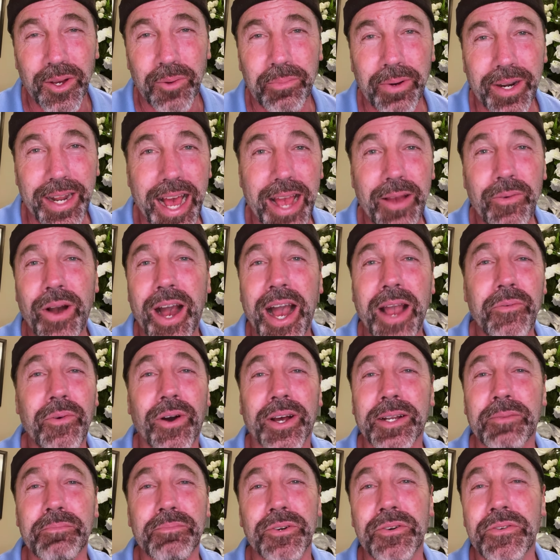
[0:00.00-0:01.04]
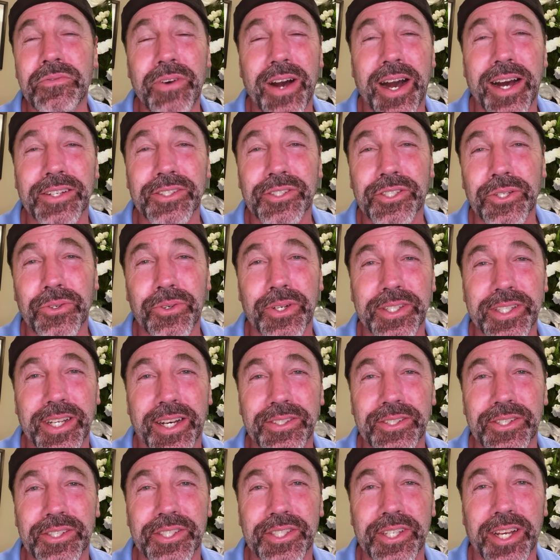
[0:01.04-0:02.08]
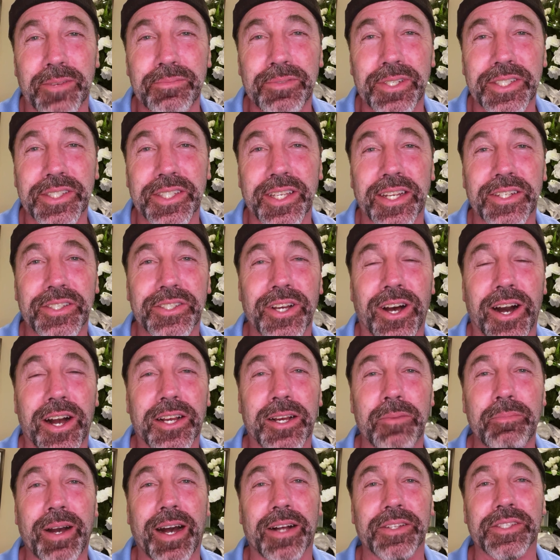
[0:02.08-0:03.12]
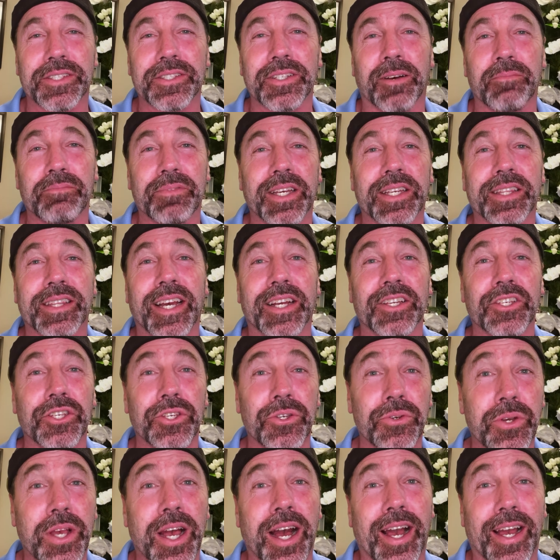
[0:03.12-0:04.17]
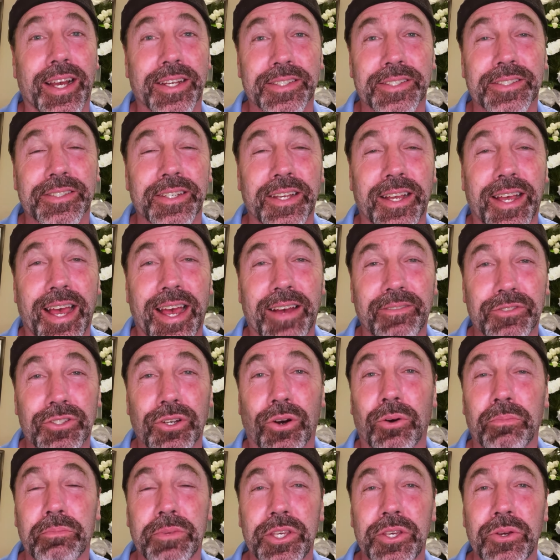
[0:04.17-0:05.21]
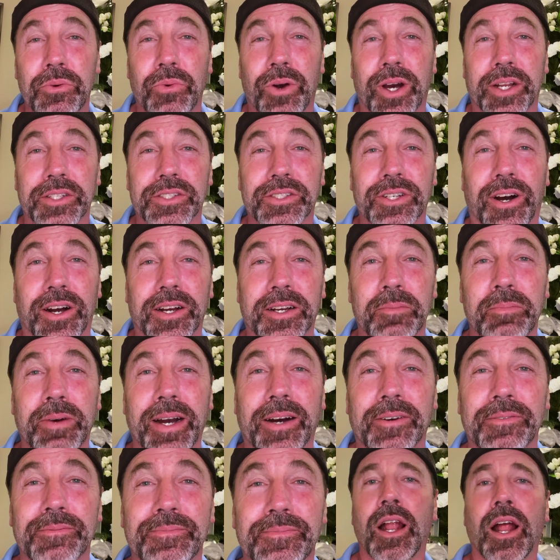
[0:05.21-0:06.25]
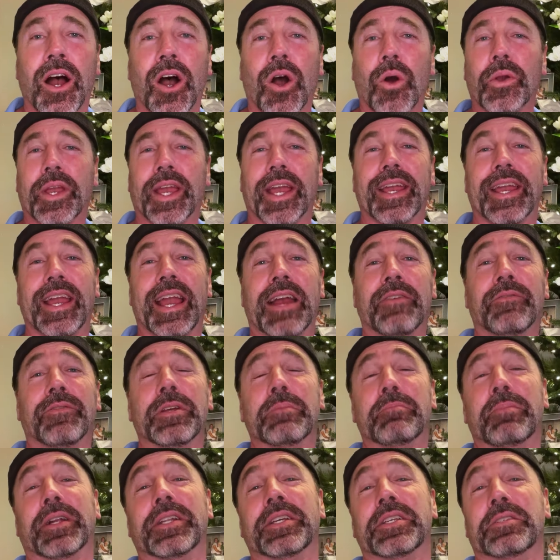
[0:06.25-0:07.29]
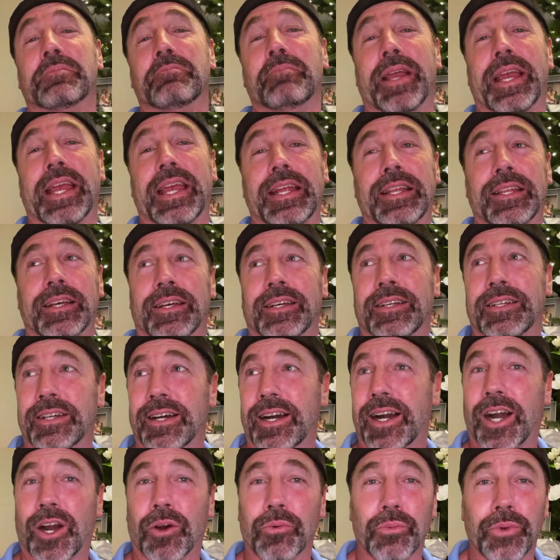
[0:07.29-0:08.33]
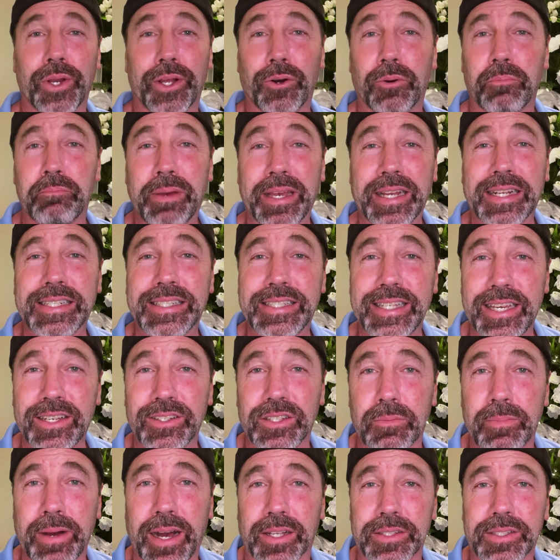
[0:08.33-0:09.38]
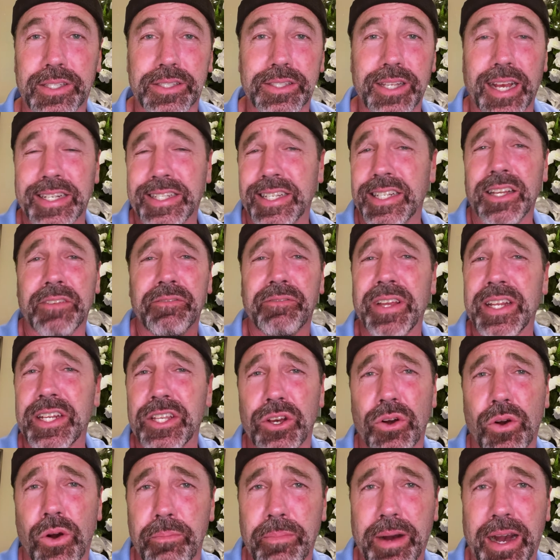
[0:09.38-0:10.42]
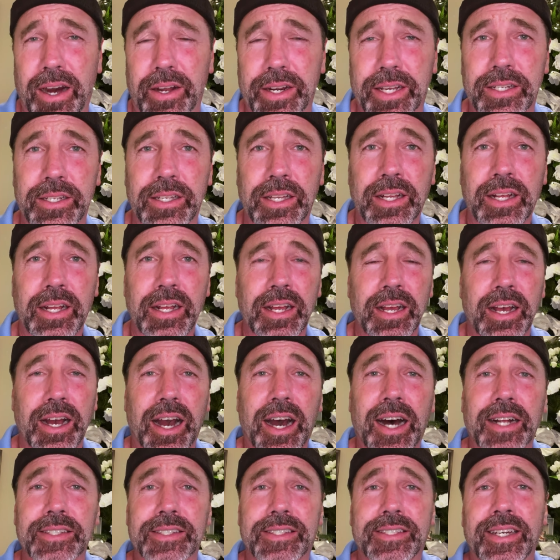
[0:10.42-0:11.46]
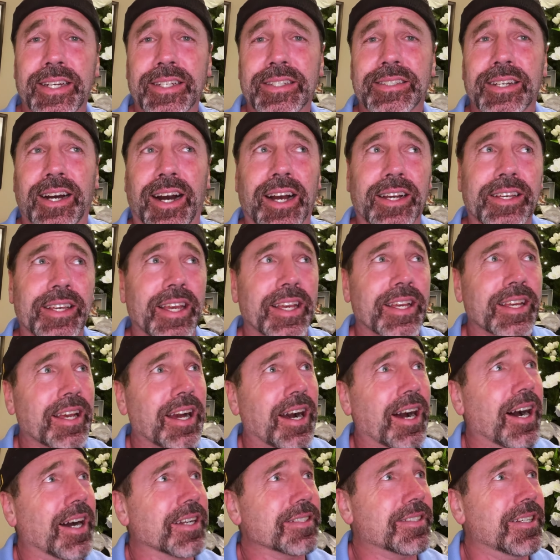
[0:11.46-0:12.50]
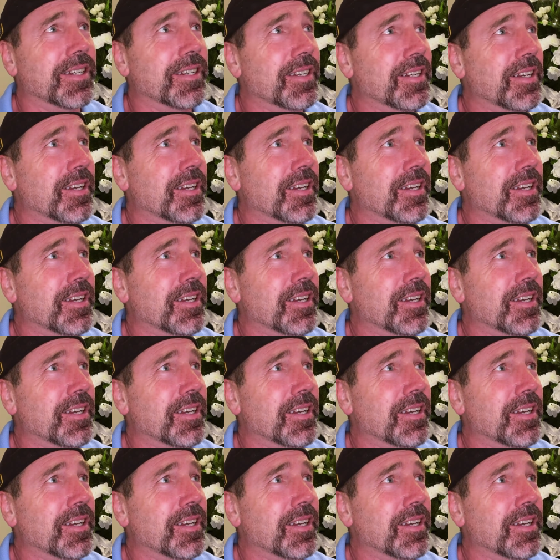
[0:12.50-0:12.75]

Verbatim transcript: But I want to move on to another subject and talk about something that you guys have told me you want to talk about. Okay, everybody's made a real big deal about this. I did a video about it on TikTok and got,